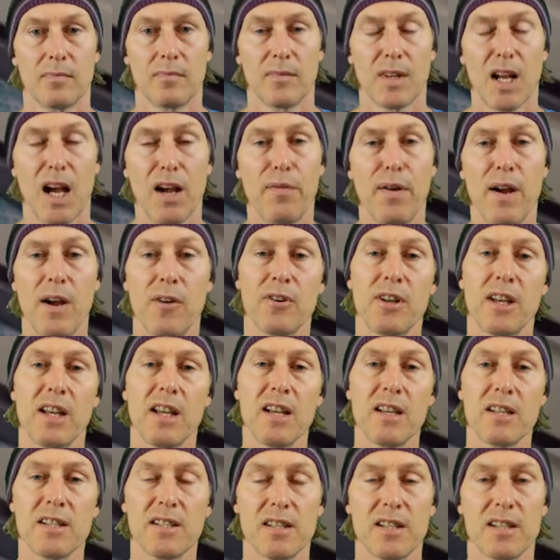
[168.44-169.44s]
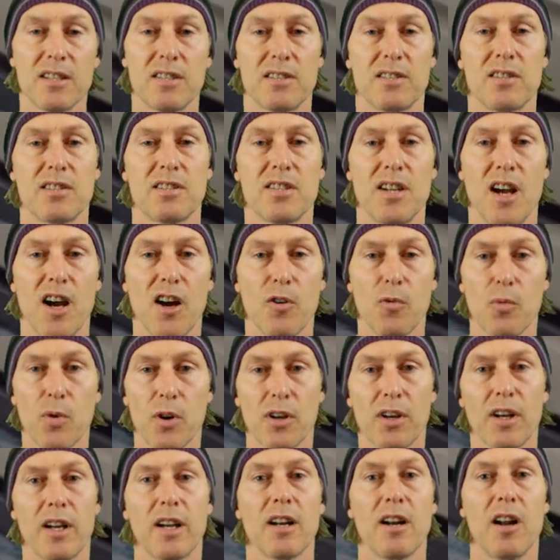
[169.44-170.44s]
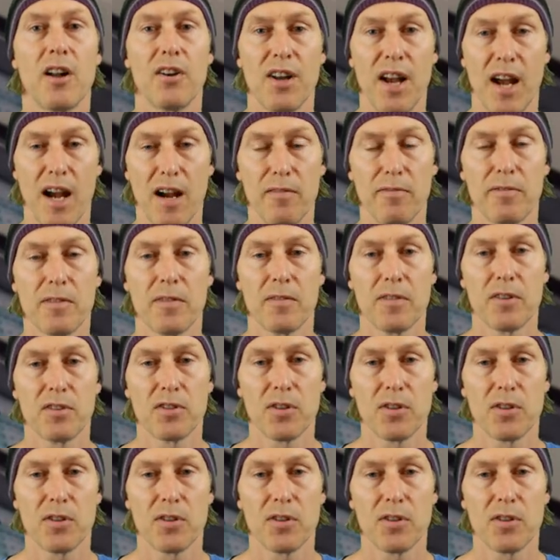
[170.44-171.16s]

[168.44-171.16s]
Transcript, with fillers: I found it easiest to start working on half of the